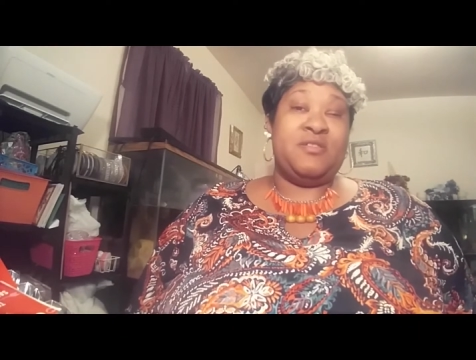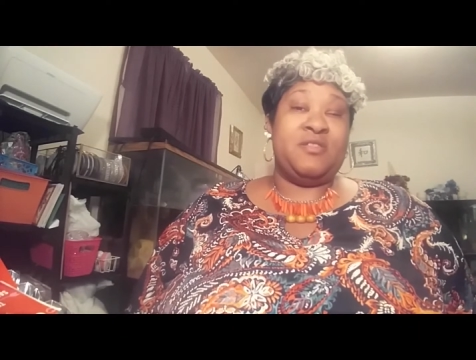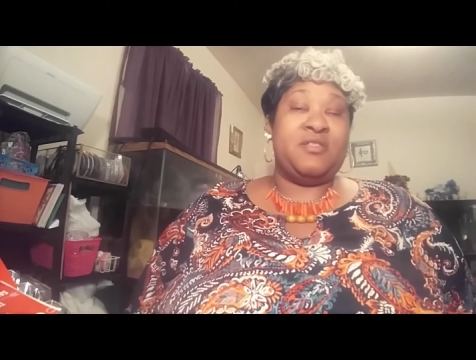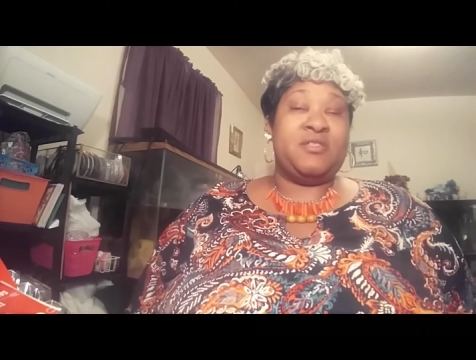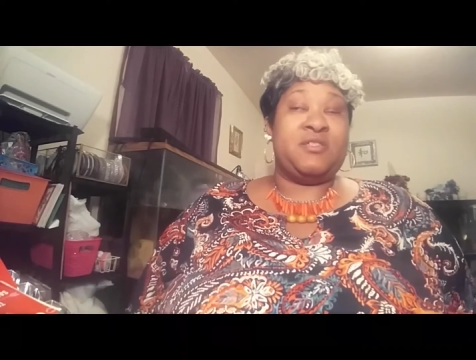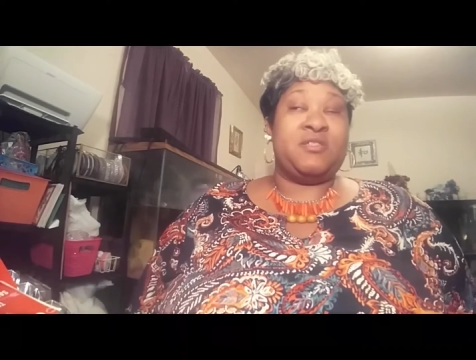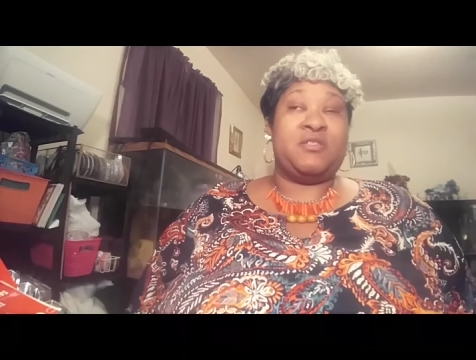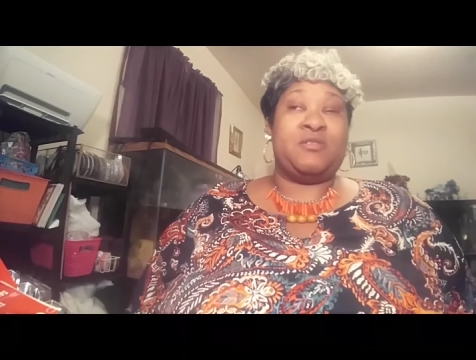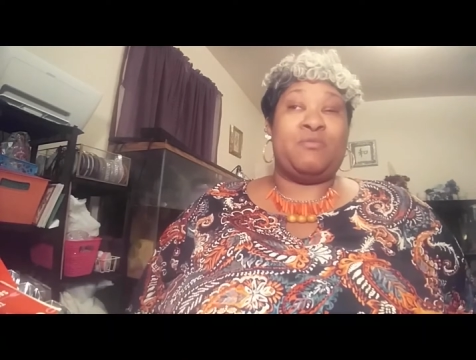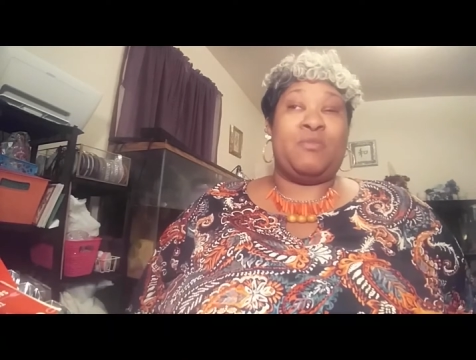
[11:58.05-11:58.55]

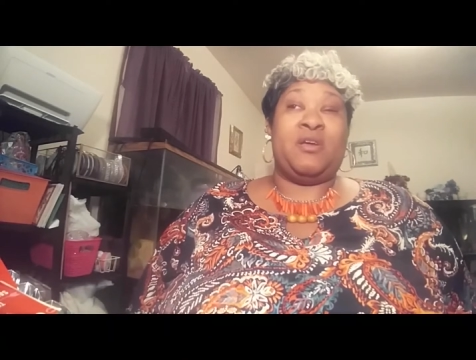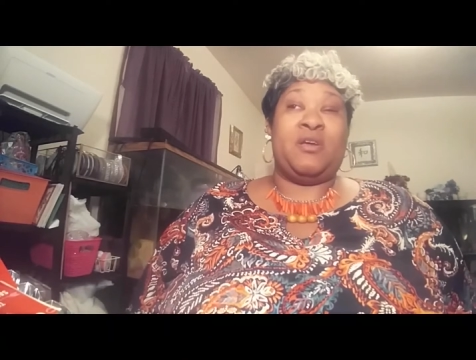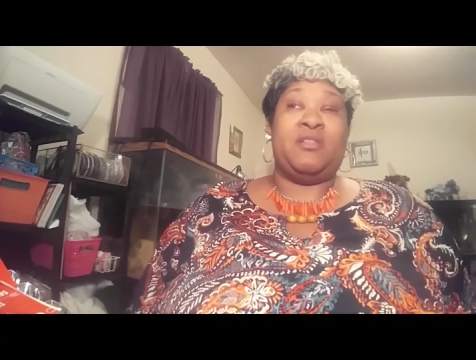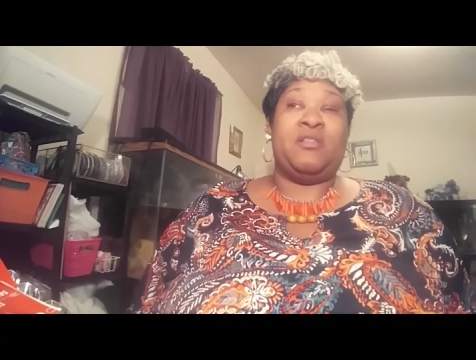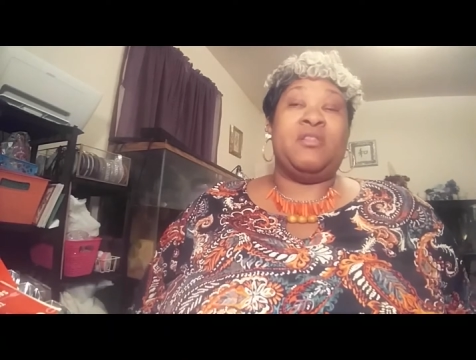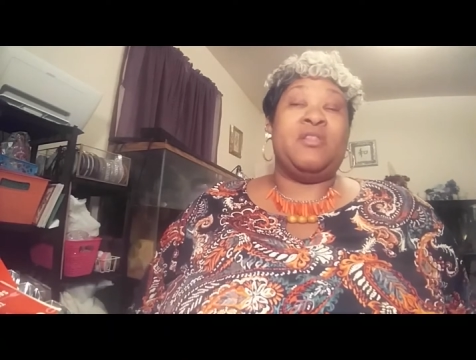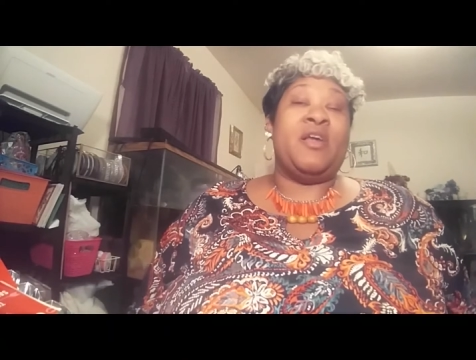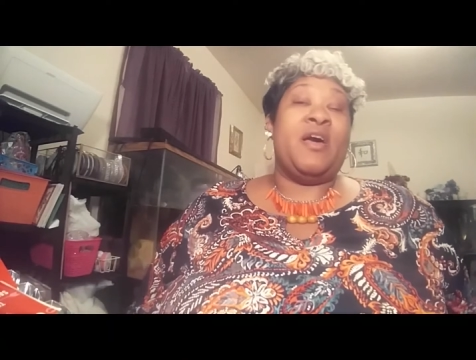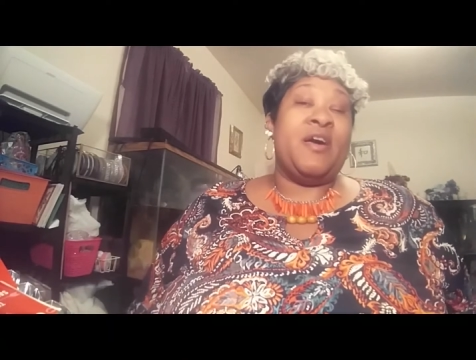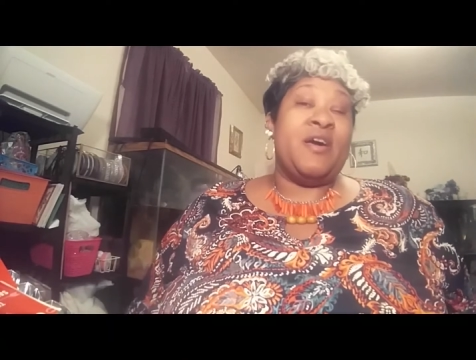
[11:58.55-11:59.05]
This is my
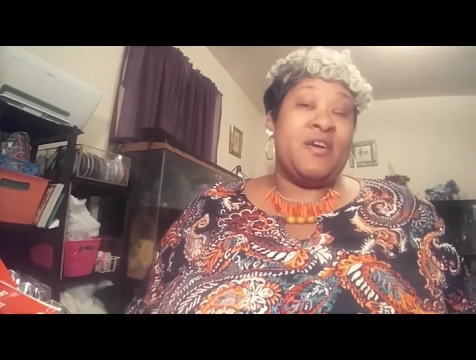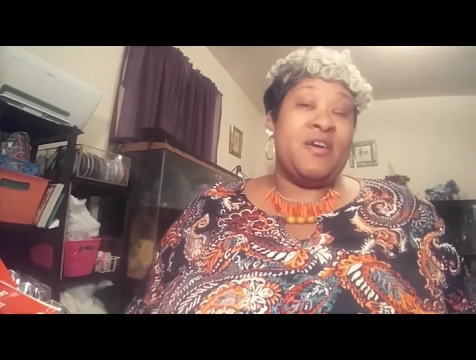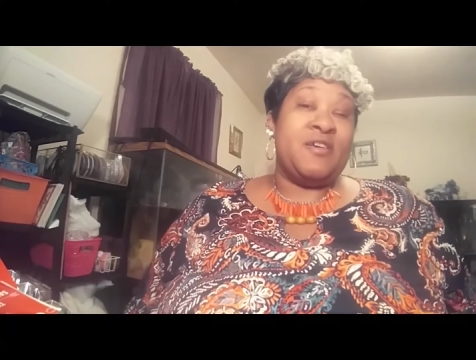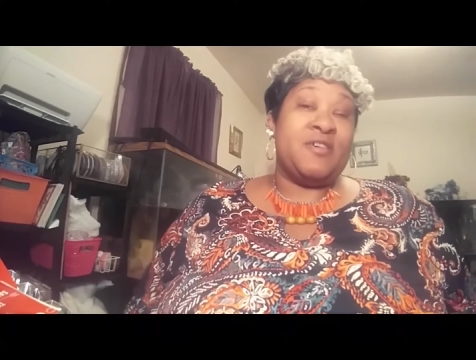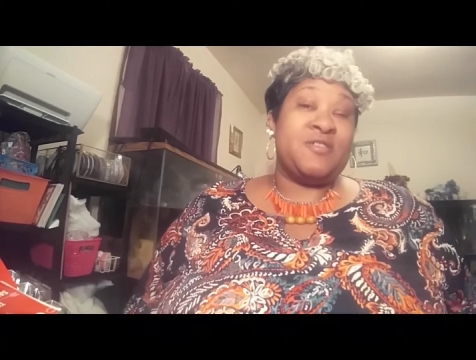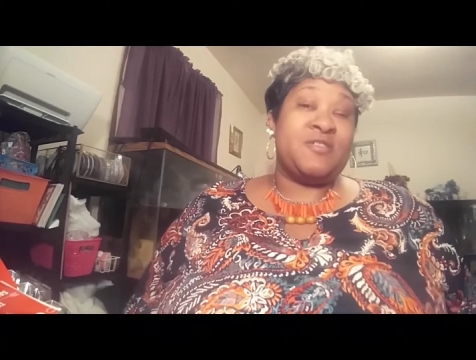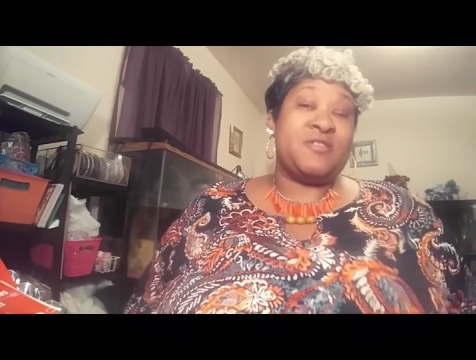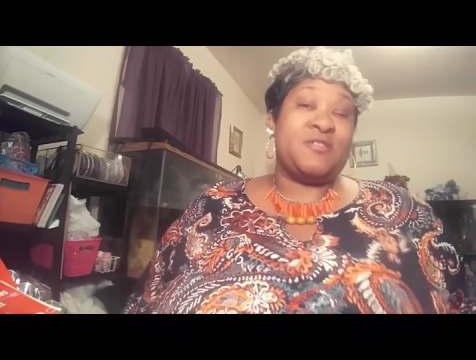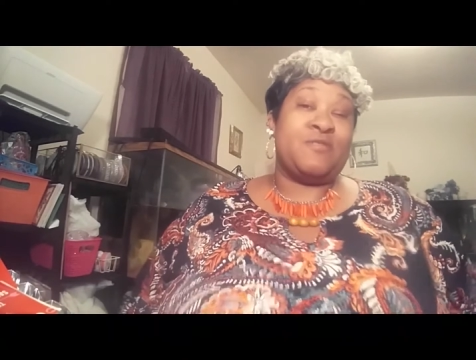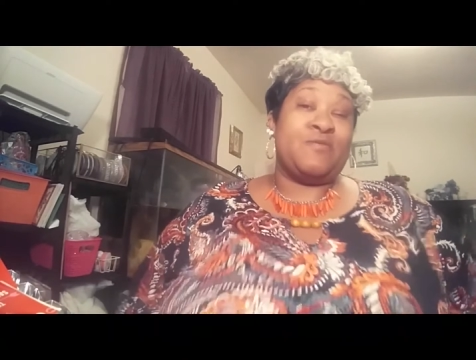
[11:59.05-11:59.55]

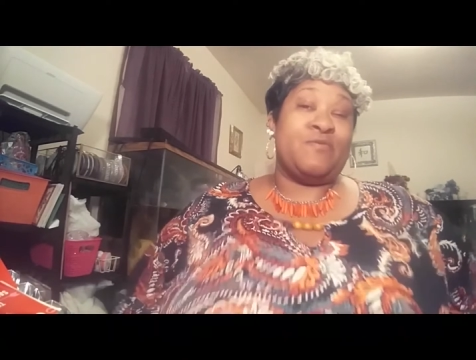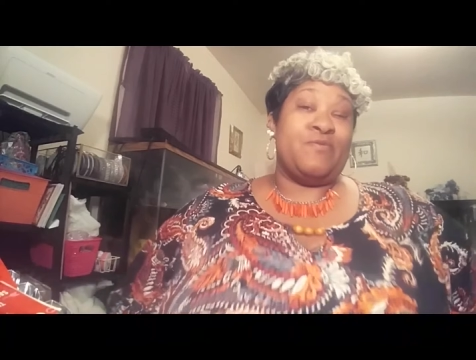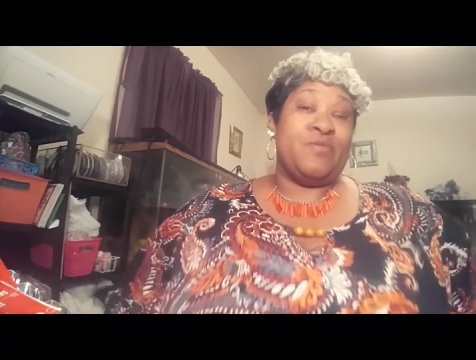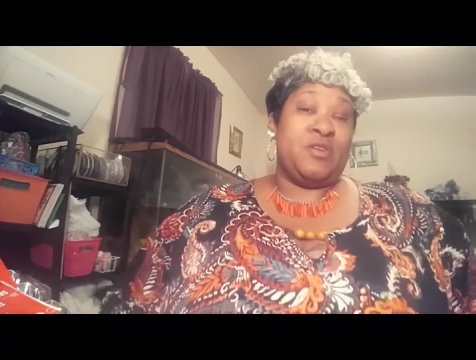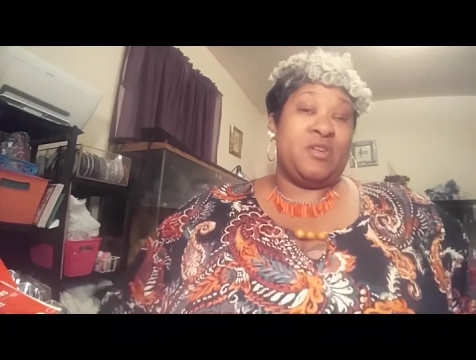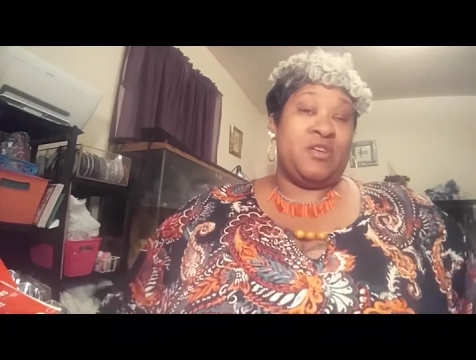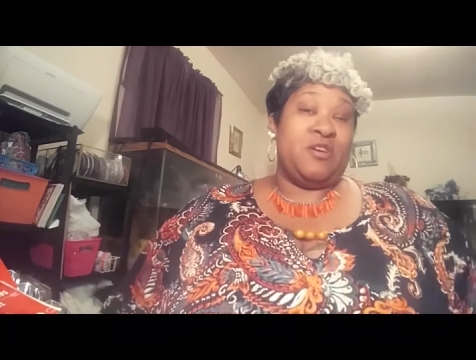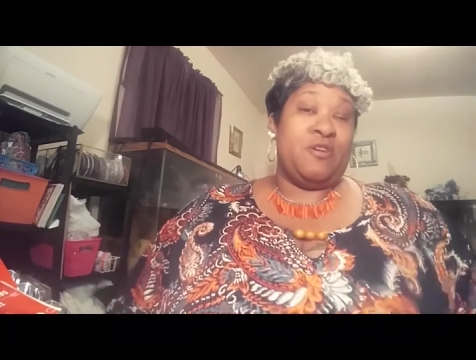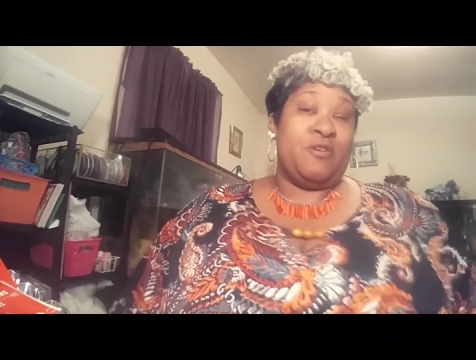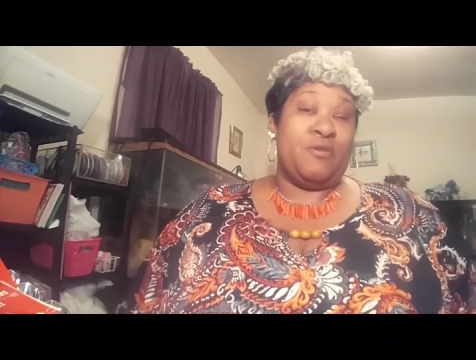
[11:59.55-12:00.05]
last
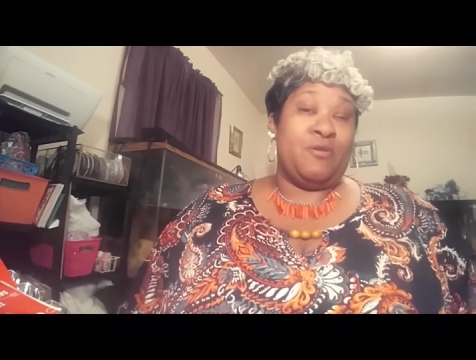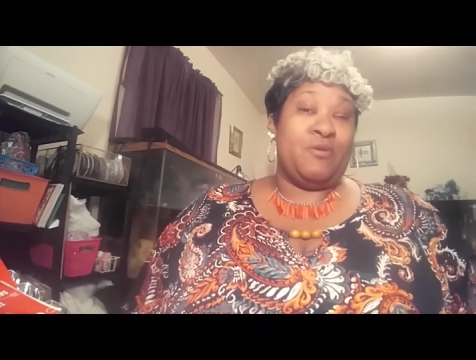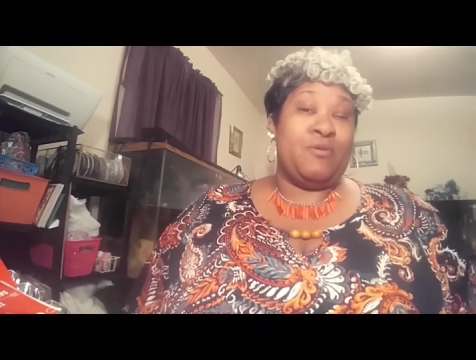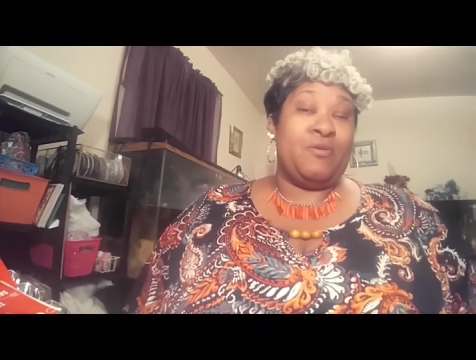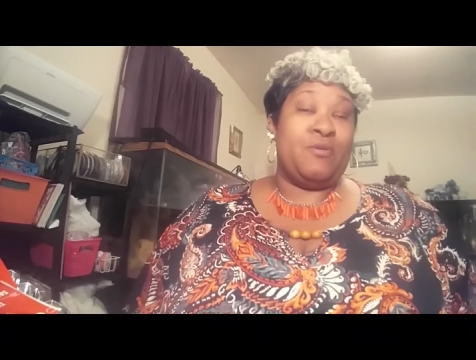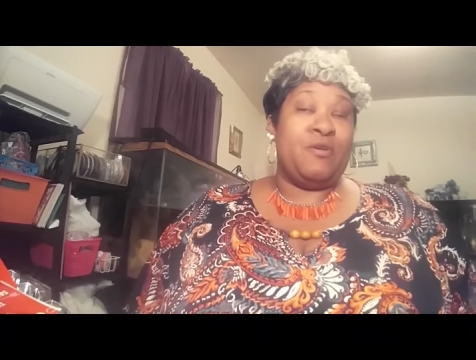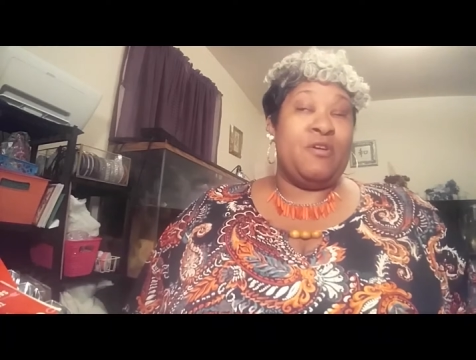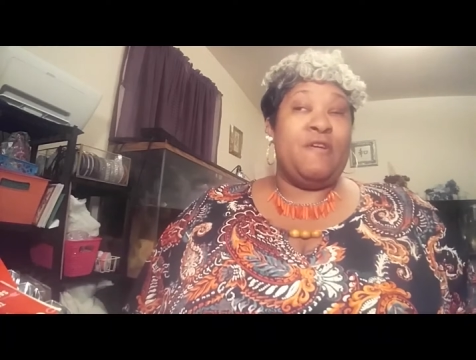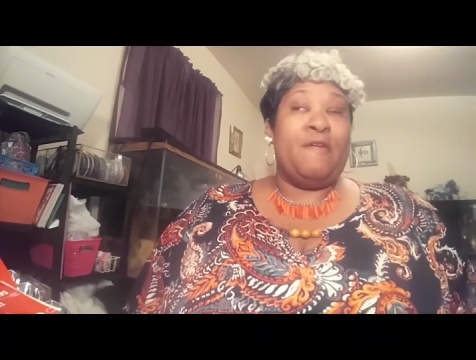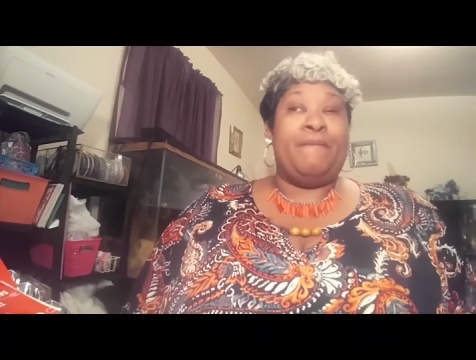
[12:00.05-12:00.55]
video.